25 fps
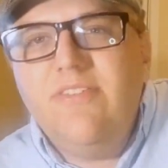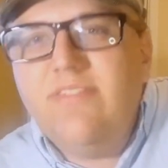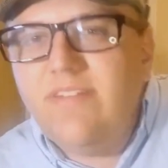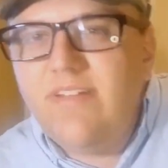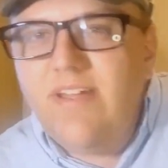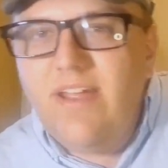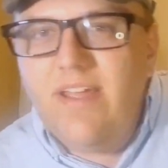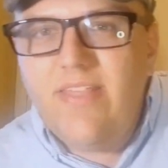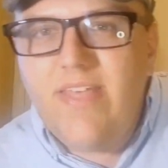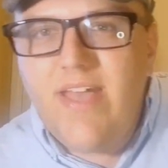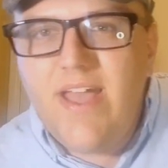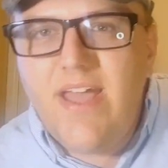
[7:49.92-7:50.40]

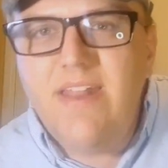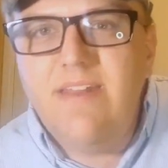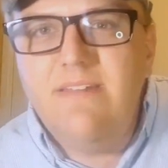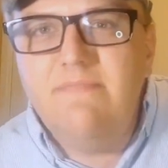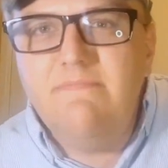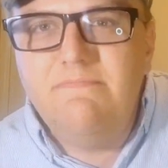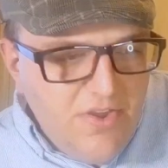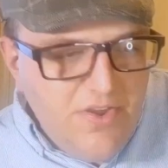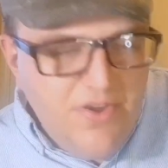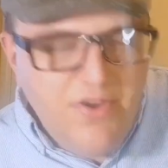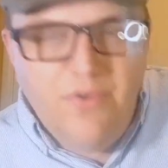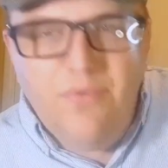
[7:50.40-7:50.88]
say that,
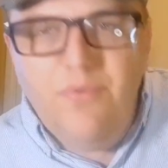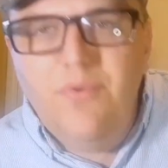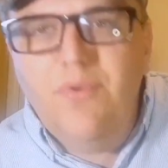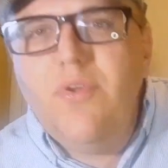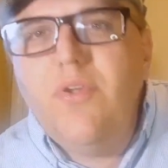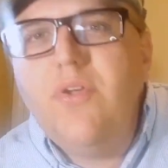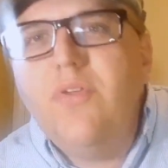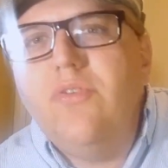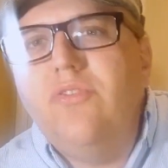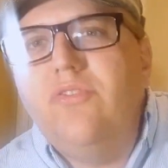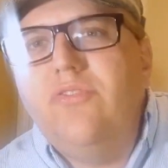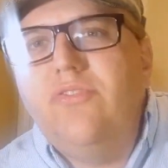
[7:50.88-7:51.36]
you don't
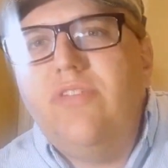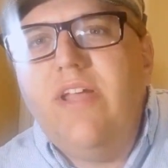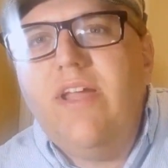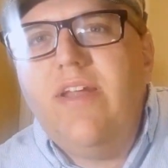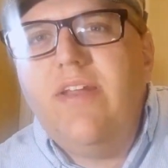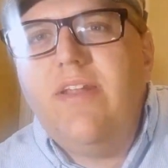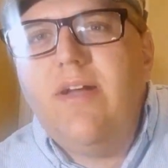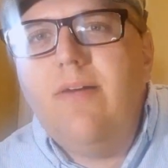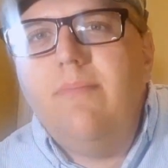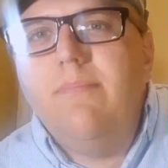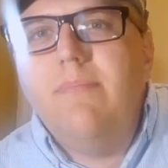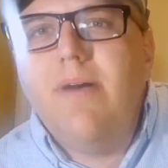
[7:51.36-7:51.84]
really
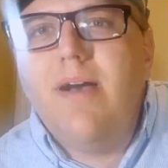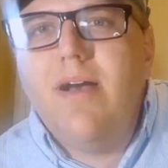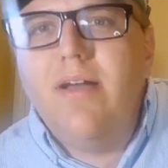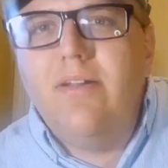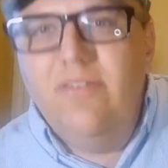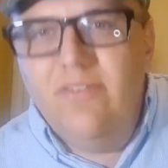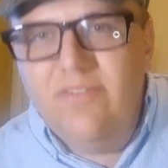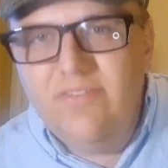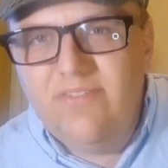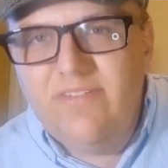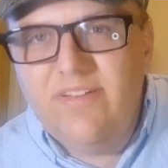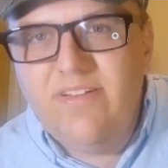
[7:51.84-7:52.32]
understand how
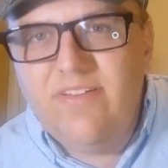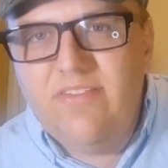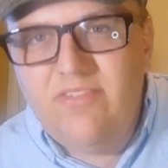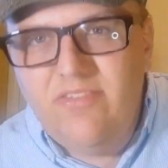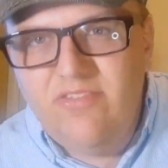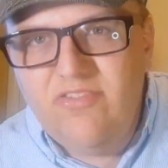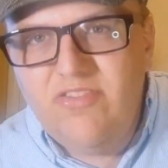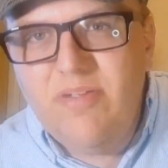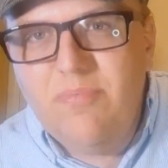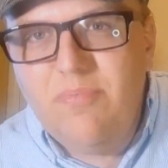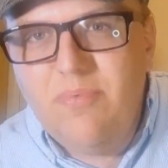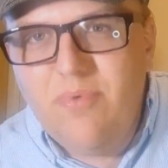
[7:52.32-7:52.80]
modern
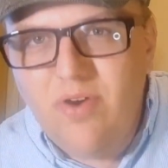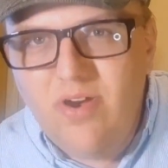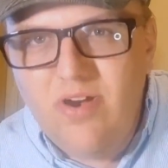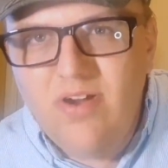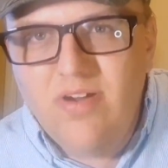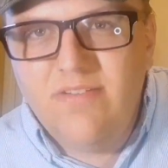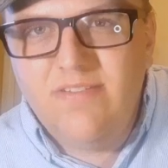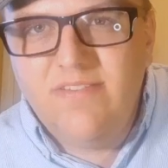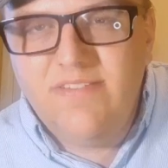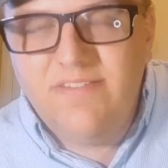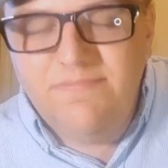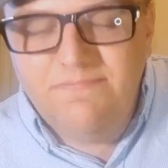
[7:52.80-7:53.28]
censorship
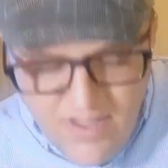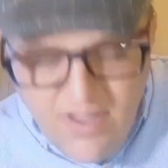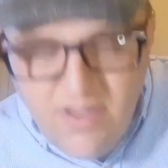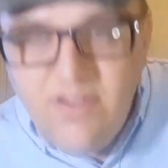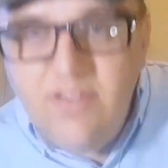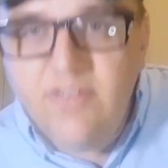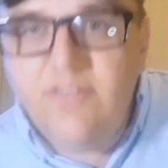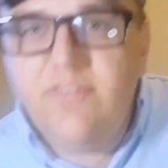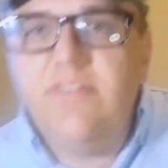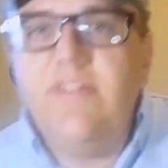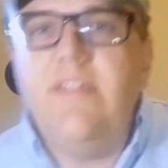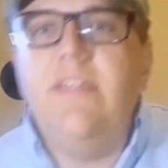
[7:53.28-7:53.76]
works.
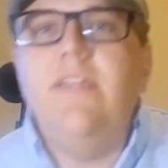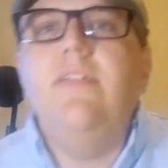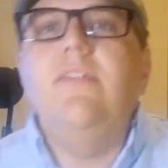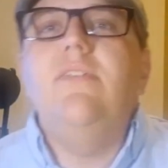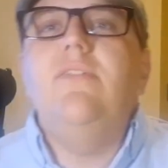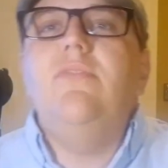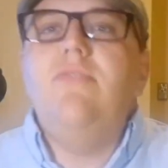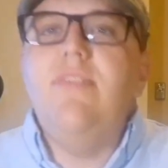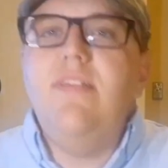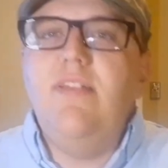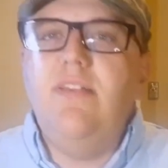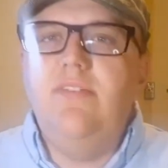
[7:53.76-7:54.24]
You see,
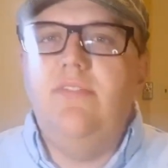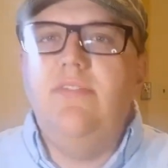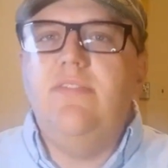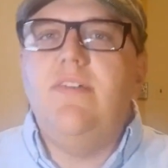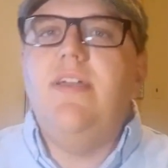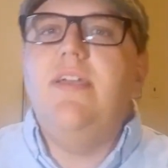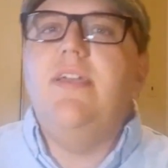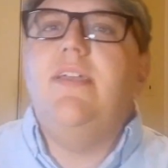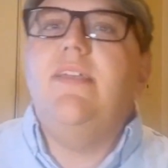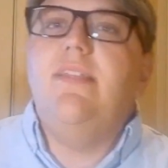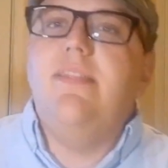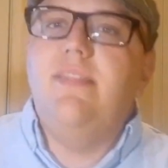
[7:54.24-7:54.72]
things
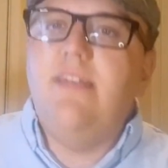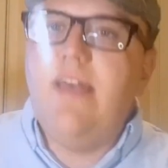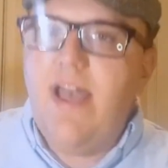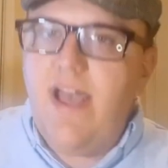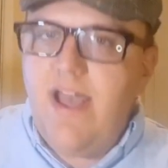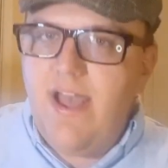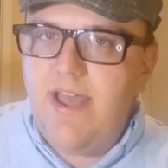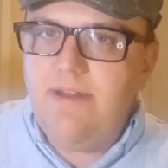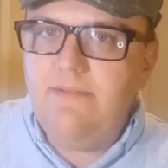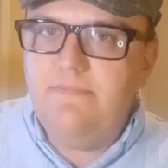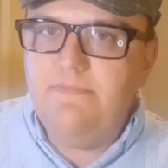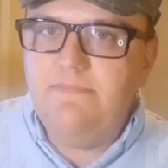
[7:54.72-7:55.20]
like
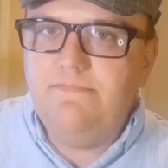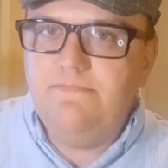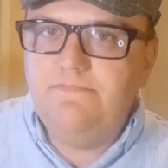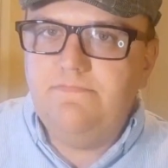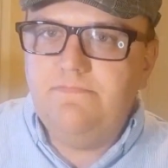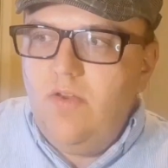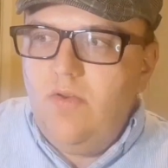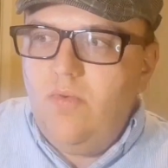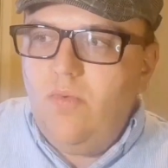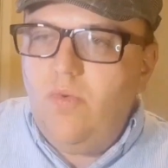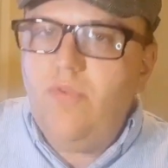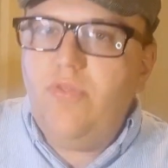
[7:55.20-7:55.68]
that,
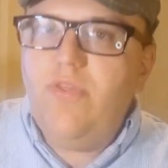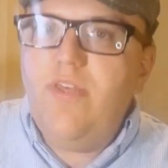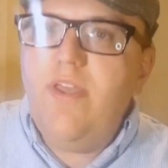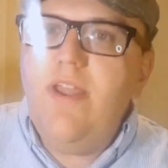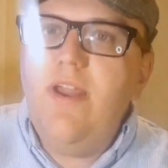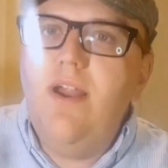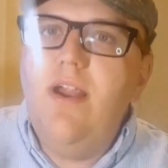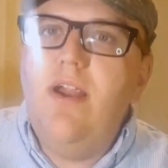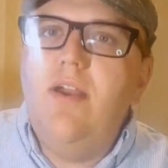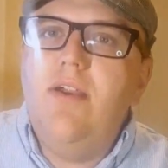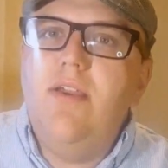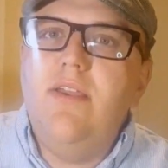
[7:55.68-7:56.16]
what
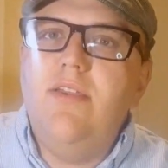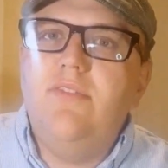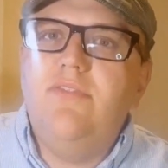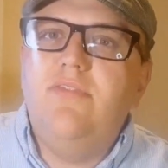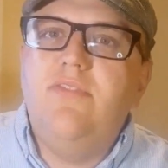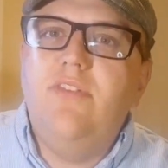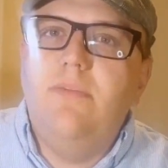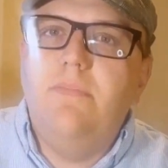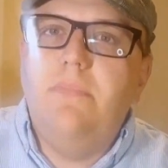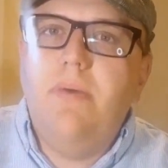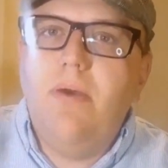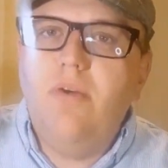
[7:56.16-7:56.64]
they are
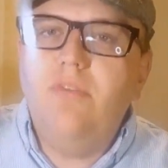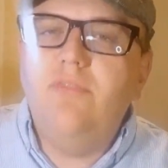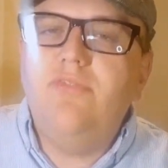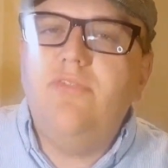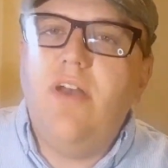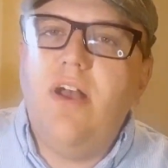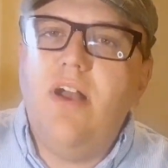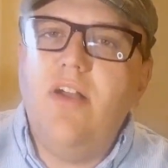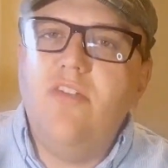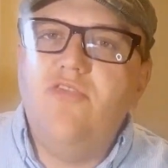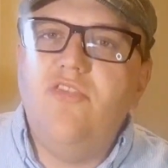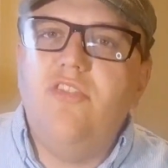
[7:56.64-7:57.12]
is they're
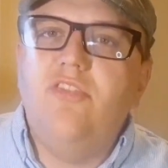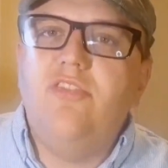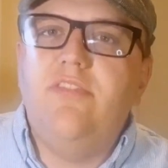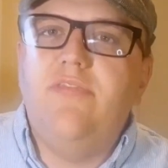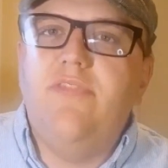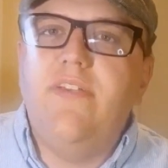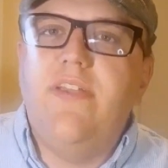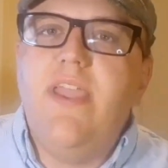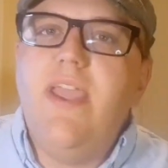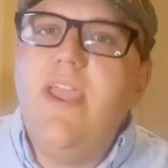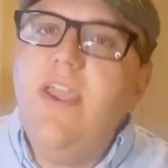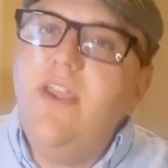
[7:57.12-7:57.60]
post hoc
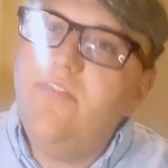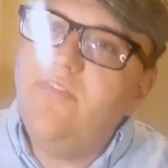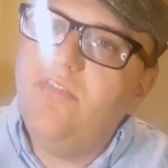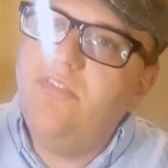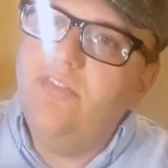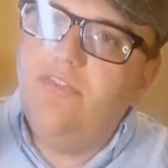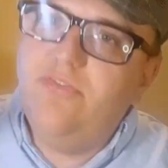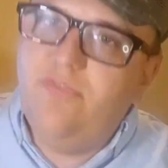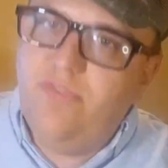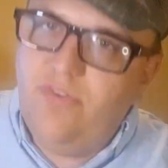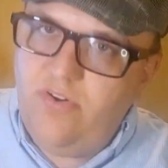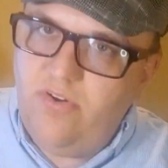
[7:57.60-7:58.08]

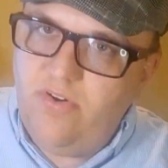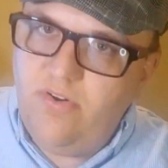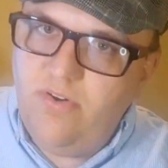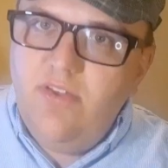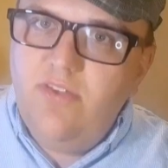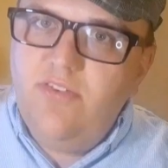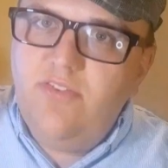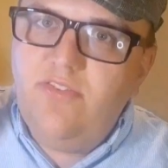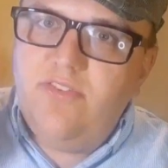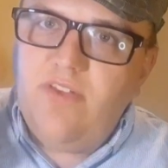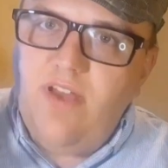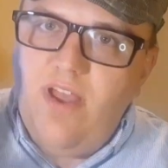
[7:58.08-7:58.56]
justifications
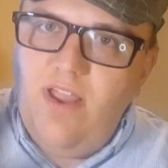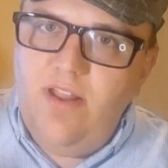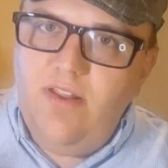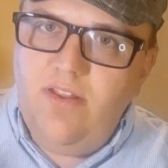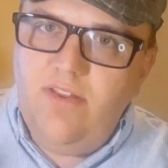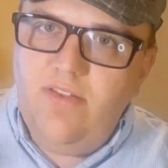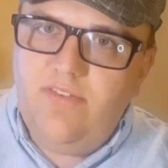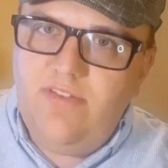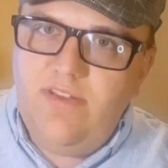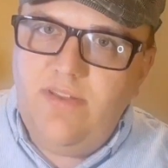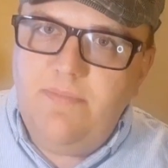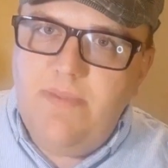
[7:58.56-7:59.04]
for
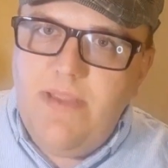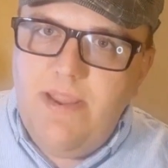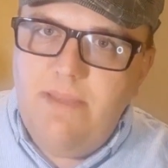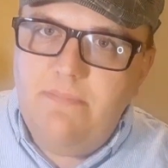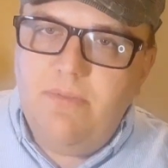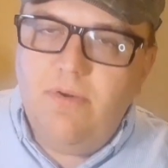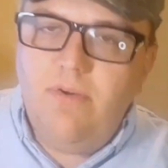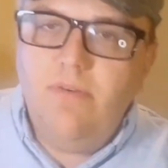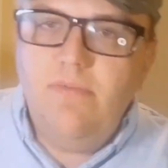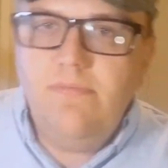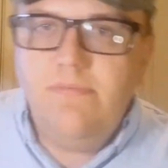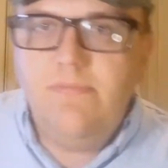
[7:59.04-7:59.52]
silencing
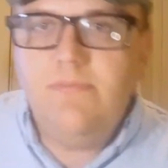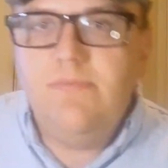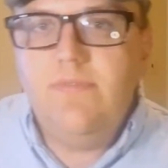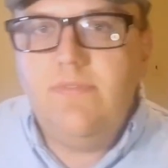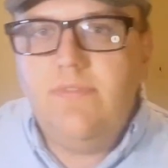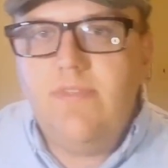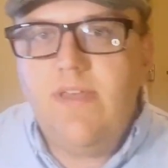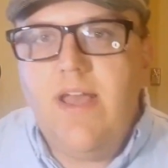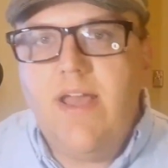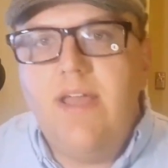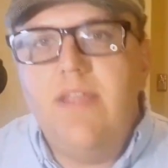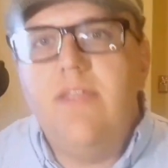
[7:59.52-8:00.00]
people
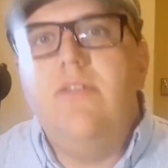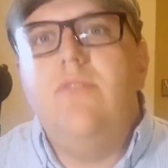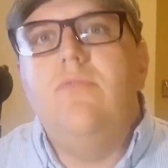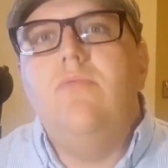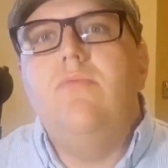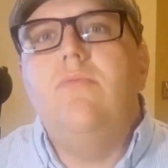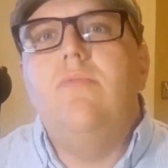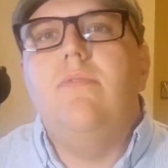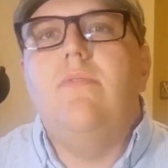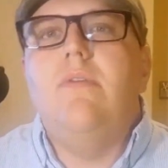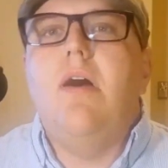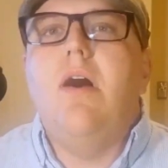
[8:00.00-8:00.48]
that
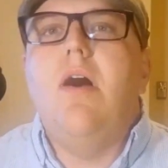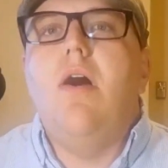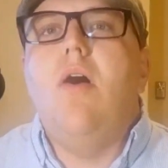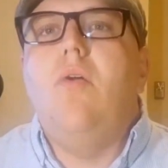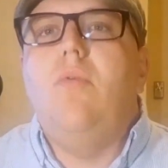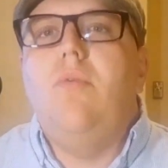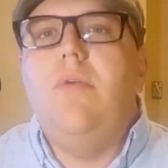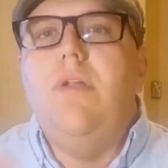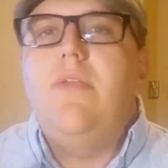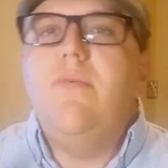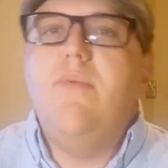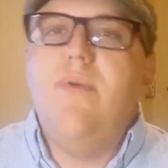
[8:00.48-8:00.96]
you
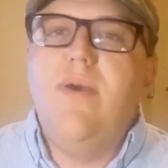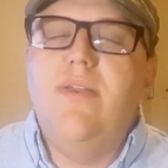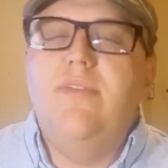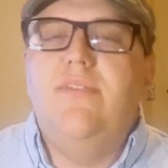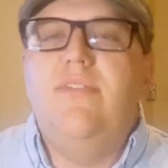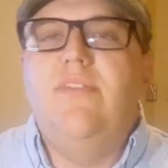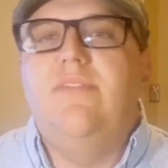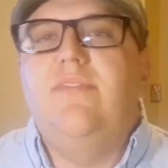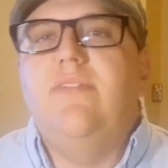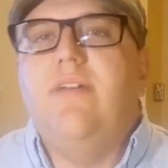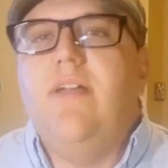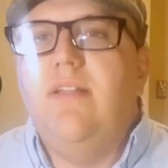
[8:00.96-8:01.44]
already
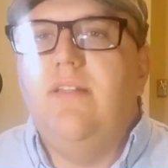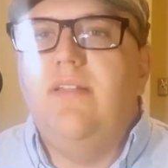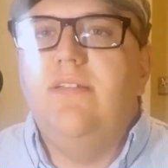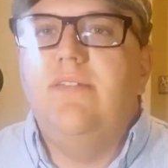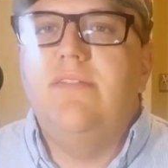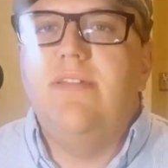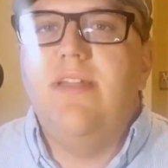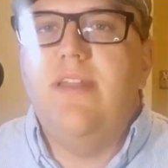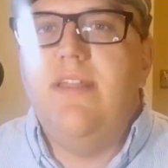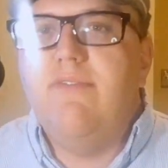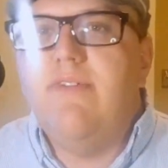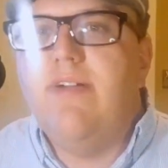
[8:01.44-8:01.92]
want to
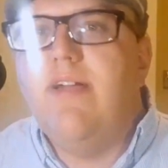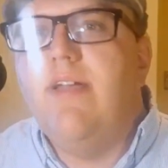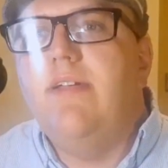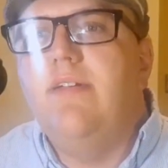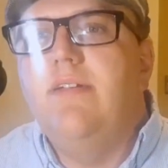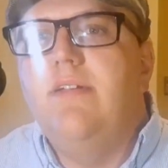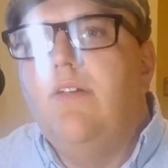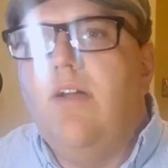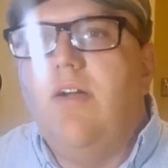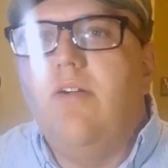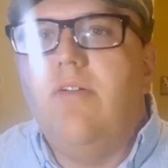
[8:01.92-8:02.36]
silence anyway.